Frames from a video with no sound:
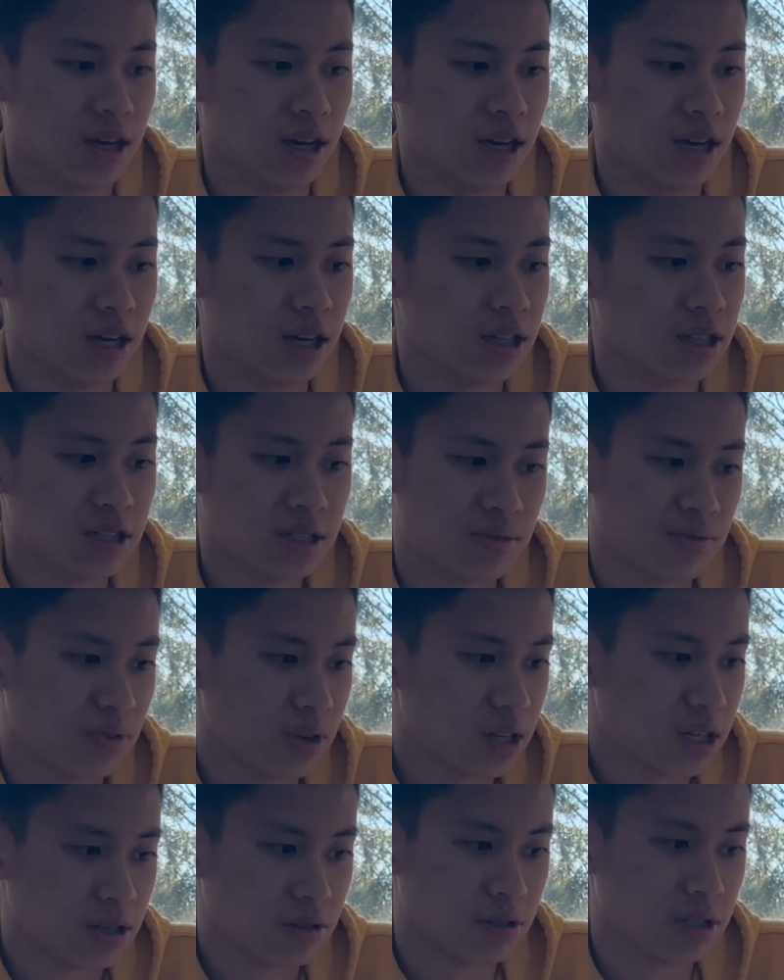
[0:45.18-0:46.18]
And this
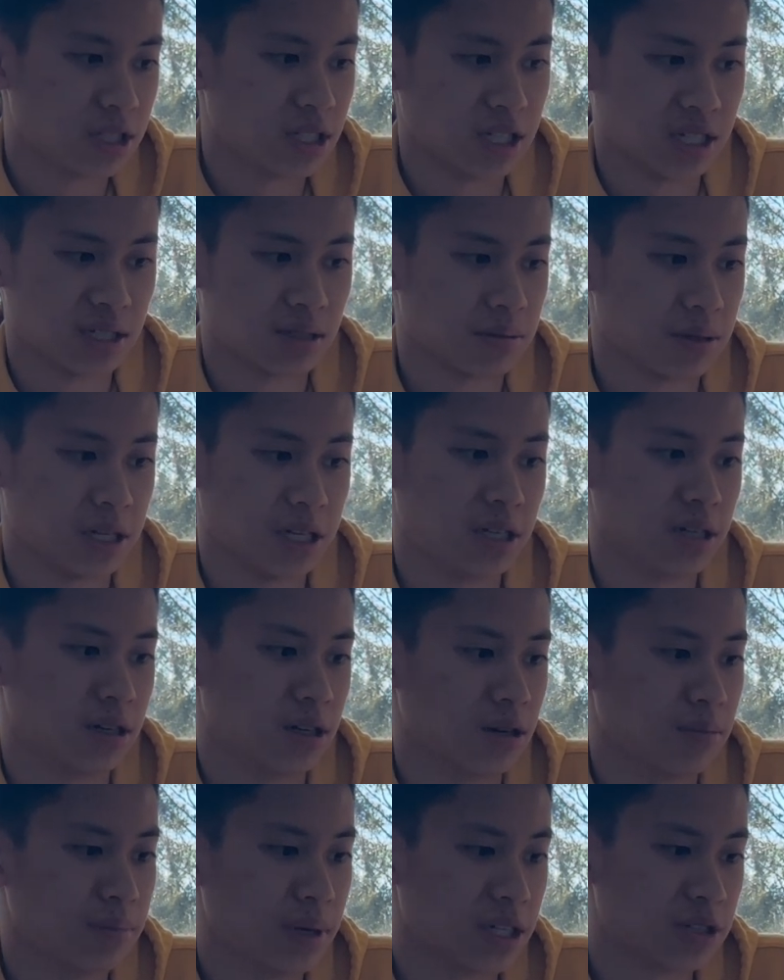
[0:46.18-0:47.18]
video is explain
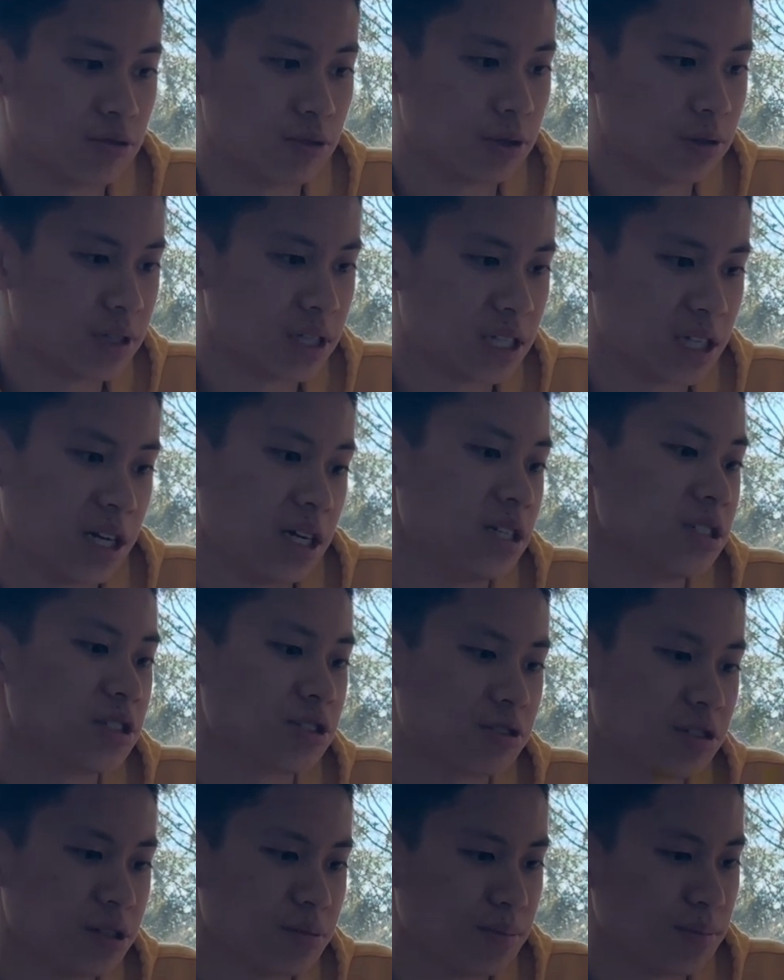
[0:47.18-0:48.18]
best real estate
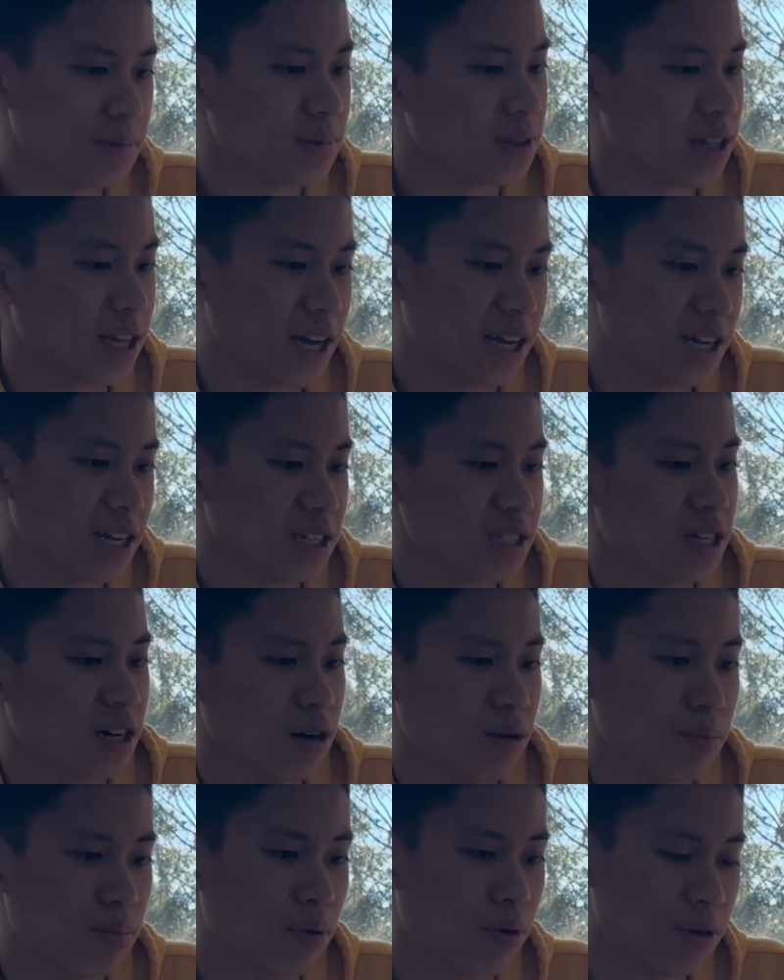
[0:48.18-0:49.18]
script that get
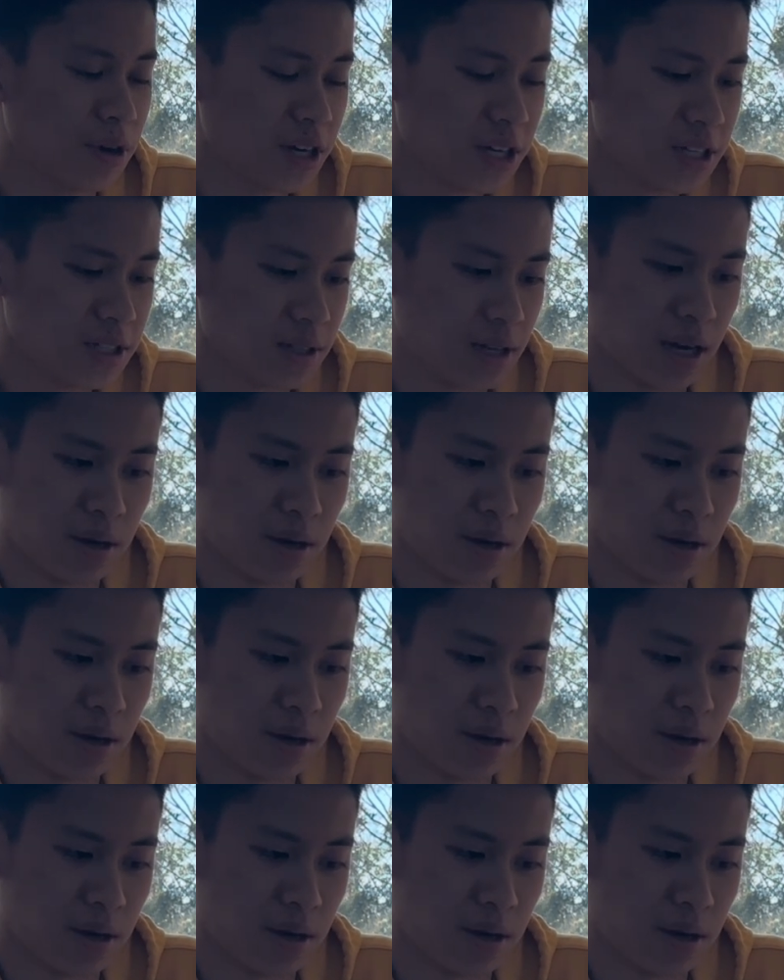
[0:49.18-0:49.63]
appointed.